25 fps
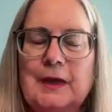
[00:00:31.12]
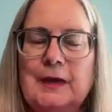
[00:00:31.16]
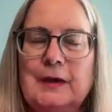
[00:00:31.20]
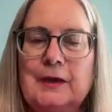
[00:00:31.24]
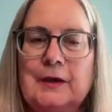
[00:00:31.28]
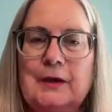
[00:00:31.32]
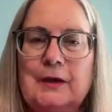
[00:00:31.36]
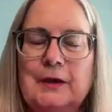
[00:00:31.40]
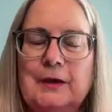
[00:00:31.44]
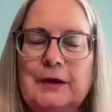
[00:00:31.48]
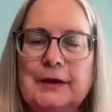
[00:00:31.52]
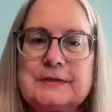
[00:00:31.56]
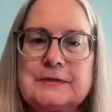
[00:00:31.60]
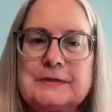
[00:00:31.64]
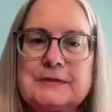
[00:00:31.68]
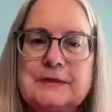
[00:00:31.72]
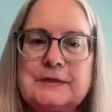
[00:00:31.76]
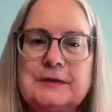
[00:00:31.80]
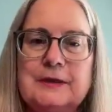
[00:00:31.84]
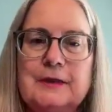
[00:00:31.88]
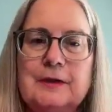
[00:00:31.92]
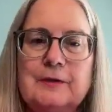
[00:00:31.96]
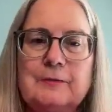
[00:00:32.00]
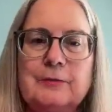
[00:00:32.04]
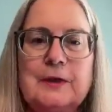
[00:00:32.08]
And
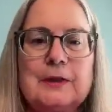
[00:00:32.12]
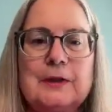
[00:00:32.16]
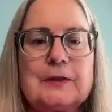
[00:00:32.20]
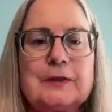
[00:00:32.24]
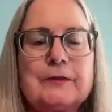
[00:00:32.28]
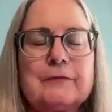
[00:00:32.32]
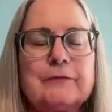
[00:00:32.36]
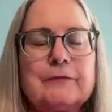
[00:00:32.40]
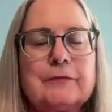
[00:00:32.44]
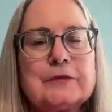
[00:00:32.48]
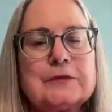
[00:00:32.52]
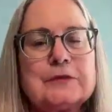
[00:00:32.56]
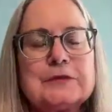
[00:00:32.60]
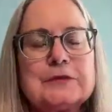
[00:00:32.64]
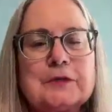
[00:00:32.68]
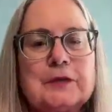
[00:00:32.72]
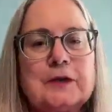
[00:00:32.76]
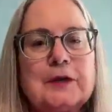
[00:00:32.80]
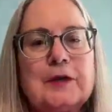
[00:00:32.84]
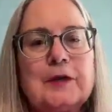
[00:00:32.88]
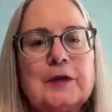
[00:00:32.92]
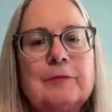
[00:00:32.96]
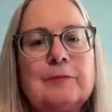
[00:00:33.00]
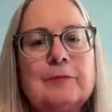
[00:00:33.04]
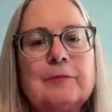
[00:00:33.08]
honestly, I read it the first
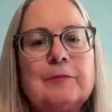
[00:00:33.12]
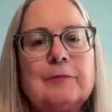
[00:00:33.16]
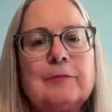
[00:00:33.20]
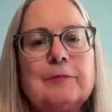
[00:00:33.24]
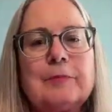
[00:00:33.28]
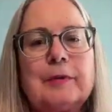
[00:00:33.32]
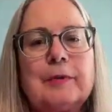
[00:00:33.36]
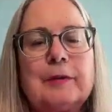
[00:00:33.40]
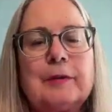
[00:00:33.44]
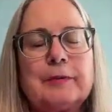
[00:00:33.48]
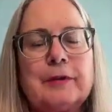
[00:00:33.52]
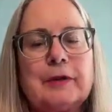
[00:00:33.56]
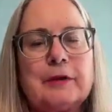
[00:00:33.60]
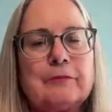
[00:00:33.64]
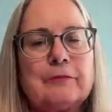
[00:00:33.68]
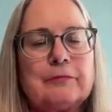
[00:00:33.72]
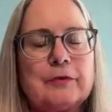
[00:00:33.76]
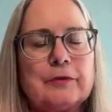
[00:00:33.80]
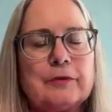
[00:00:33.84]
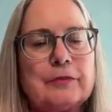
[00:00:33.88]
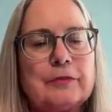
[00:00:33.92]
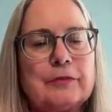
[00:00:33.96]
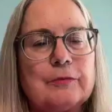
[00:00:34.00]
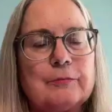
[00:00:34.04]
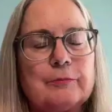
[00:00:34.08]
time, probably
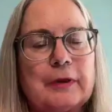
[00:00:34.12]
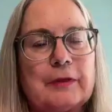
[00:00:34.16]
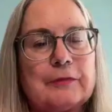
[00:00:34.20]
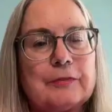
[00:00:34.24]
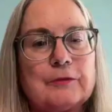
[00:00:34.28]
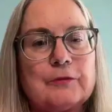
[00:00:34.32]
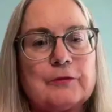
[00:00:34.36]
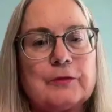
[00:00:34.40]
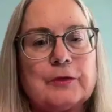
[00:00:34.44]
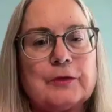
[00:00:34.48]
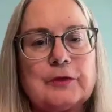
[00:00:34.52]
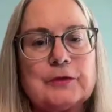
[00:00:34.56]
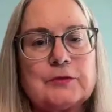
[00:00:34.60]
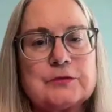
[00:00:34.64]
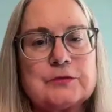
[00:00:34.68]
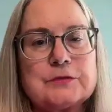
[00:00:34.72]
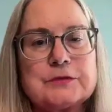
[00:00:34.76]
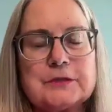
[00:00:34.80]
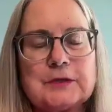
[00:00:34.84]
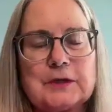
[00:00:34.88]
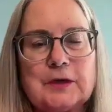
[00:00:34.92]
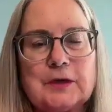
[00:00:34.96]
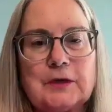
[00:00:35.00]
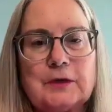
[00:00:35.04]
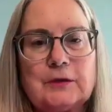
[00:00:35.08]
over about 30
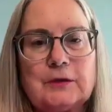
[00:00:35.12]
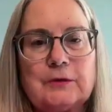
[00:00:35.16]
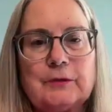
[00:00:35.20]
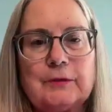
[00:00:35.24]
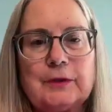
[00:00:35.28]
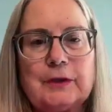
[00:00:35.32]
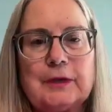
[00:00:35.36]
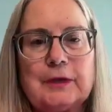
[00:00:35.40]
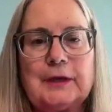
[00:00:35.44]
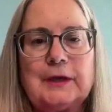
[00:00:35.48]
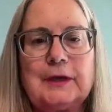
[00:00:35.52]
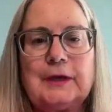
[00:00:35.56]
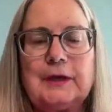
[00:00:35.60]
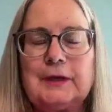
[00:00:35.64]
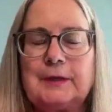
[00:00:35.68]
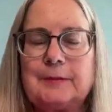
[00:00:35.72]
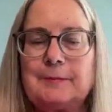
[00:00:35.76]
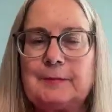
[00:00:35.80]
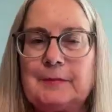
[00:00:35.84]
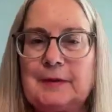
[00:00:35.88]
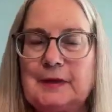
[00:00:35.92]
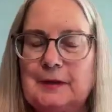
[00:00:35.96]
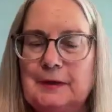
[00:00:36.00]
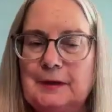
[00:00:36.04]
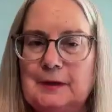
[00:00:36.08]
years ago, and it
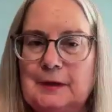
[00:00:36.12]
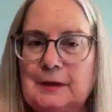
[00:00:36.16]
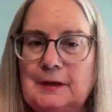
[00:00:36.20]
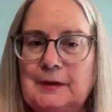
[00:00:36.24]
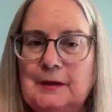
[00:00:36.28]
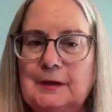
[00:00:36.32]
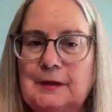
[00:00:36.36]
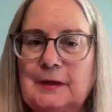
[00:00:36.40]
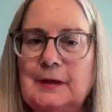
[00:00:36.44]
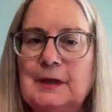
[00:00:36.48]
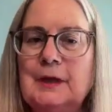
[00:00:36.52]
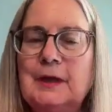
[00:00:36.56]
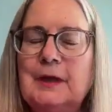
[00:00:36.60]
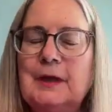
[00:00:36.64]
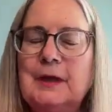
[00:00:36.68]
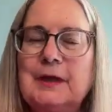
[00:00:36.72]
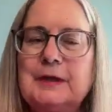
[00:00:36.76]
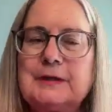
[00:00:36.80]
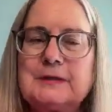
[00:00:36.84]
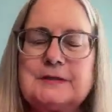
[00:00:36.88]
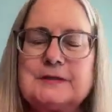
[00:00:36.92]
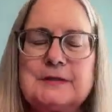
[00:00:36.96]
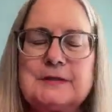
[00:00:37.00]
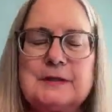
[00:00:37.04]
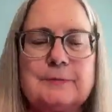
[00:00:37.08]
hit me then.
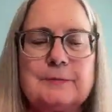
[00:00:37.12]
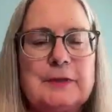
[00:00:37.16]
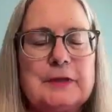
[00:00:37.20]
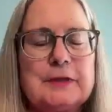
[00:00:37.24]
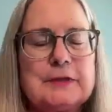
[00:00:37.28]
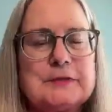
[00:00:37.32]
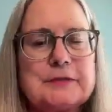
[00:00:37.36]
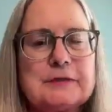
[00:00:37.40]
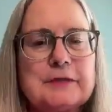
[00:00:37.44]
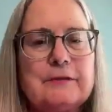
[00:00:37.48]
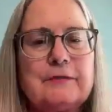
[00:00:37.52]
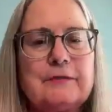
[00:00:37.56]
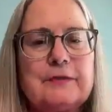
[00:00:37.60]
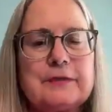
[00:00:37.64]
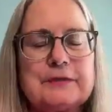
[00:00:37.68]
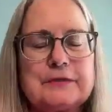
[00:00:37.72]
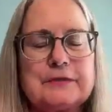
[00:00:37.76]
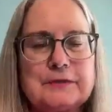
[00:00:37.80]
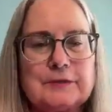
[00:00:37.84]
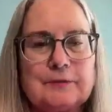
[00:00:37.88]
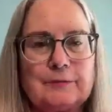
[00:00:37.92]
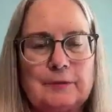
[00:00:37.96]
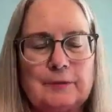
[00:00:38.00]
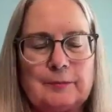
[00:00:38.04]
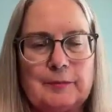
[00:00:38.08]
And some of the stuff I
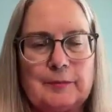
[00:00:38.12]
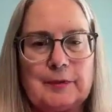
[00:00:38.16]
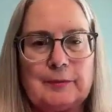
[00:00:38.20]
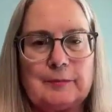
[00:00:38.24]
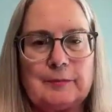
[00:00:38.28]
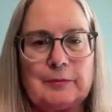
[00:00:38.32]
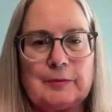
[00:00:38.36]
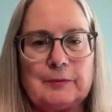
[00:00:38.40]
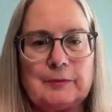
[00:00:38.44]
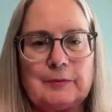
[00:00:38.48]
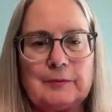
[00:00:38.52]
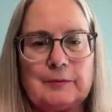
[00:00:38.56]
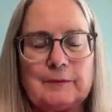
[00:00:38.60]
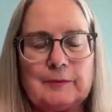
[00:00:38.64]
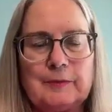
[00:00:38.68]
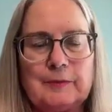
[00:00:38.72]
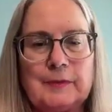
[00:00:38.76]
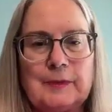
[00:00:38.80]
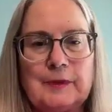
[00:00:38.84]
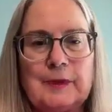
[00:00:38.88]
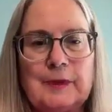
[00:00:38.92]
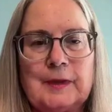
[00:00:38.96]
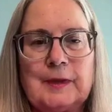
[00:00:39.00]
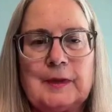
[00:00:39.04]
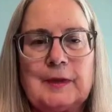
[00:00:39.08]
still remember.
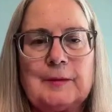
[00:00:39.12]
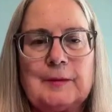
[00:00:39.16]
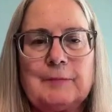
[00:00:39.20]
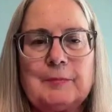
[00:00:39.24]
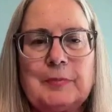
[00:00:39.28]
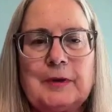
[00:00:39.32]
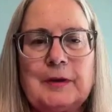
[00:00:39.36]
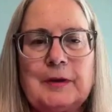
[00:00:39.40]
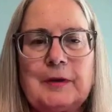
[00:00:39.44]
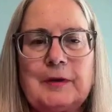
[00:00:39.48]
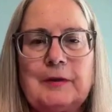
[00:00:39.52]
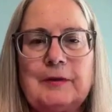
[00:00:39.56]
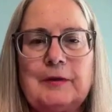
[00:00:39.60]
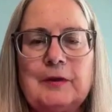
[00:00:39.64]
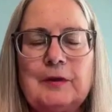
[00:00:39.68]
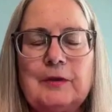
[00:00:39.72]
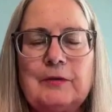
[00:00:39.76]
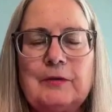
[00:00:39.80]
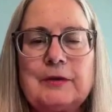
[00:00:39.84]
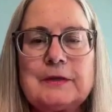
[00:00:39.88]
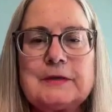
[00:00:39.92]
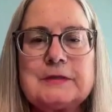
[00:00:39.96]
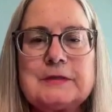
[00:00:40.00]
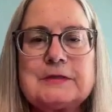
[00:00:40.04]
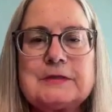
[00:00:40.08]
But I
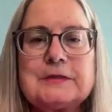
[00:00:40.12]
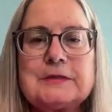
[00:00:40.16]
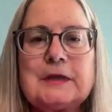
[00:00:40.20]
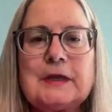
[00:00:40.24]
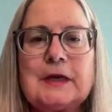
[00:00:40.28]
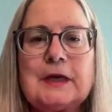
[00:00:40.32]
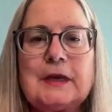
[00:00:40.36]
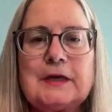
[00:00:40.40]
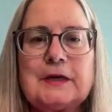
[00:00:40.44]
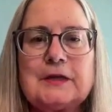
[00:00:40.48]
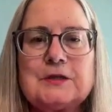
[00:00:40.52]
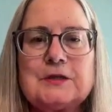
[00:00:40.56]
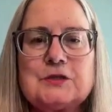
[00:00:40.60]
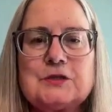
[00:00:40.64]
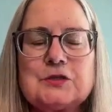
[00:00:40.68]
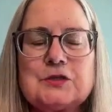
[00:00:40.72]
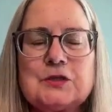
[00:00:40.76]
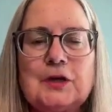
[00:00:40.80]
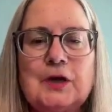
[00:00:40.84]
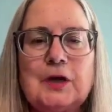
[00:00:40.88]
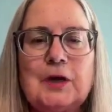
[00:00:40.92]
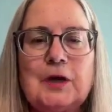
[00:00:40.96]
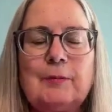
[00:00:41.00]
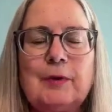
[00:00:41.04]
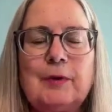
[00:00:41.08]
noticed that each
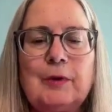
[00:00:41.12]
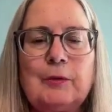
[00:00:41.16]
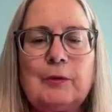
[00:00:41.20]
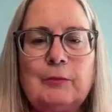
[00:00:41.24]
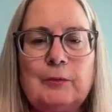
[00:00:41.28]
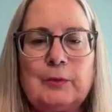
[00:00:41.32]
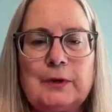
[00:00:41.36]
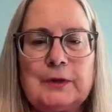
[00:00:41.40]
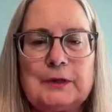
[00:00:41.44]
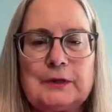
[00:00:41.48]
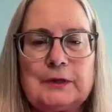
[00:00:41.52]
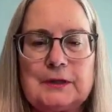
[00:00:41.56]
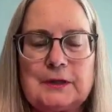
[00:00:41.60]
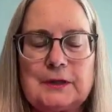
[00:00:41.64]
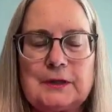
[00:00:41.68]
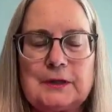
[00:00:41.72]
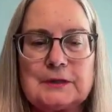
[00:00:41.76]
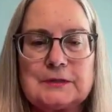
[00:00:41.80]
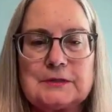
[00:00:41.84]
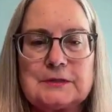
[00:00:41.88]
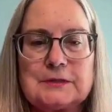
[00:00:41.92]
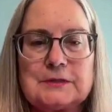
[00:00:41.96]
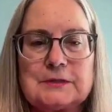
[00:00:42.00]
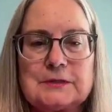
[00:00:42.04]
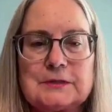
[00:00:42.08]
time I read
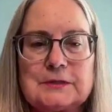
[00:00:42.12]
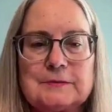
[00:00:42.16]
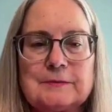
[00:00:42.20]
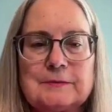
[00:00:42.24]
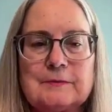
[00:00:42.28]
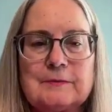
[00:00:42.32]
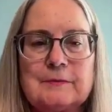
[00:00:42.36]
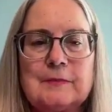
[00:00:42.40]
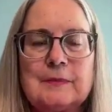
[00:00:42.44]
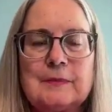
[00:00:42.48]
this,